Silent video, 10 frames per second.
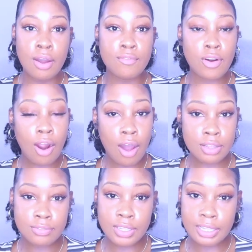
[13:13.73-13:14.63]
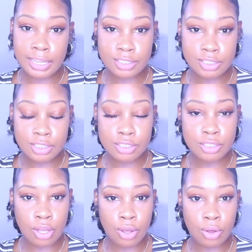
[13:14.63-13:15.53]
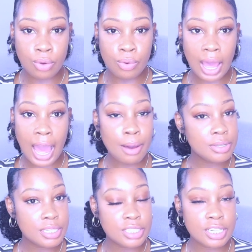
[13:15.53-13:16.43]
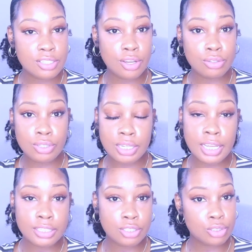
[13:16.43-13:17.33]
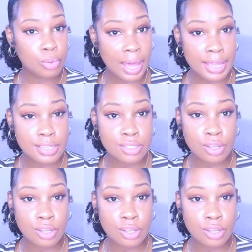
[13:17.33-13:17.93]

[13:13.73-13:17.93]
for all of the lectures, so I would suggest to go through the lectures twice.